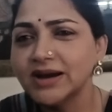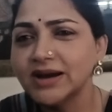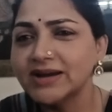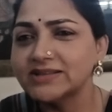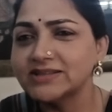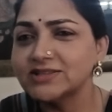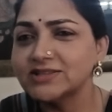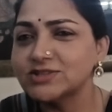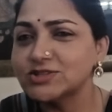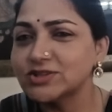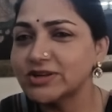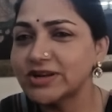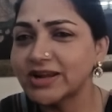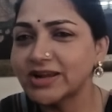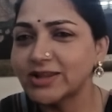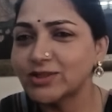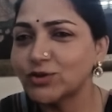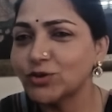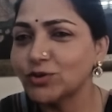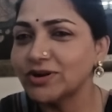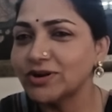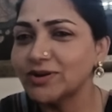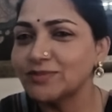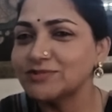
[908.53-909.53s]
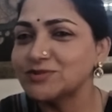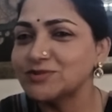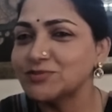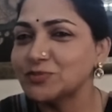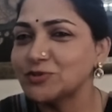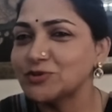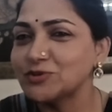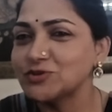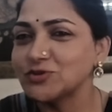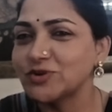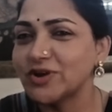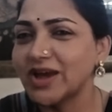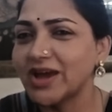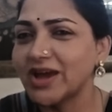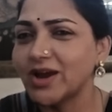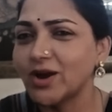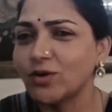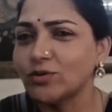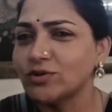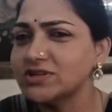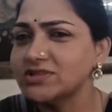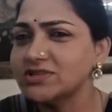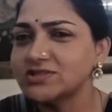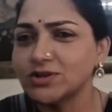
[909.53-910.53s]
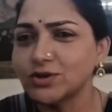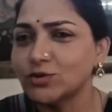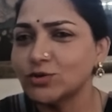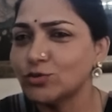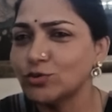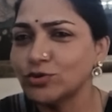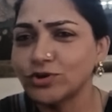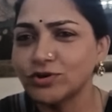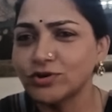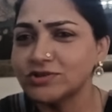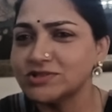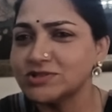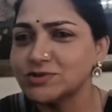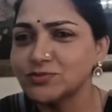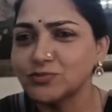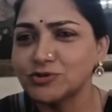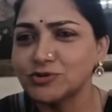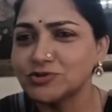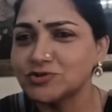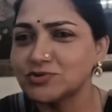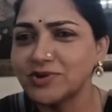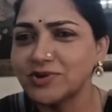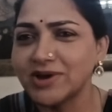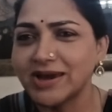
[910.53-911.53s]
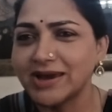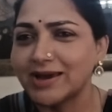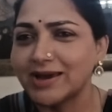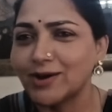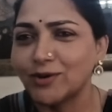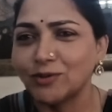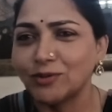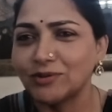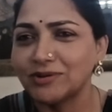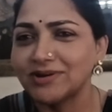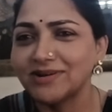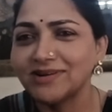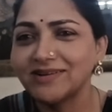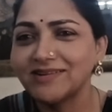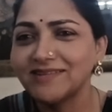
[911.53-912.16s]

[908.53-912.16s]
I said, sir, I thought I'm supposed to hang out. He said, no, you're not supposed to hang out.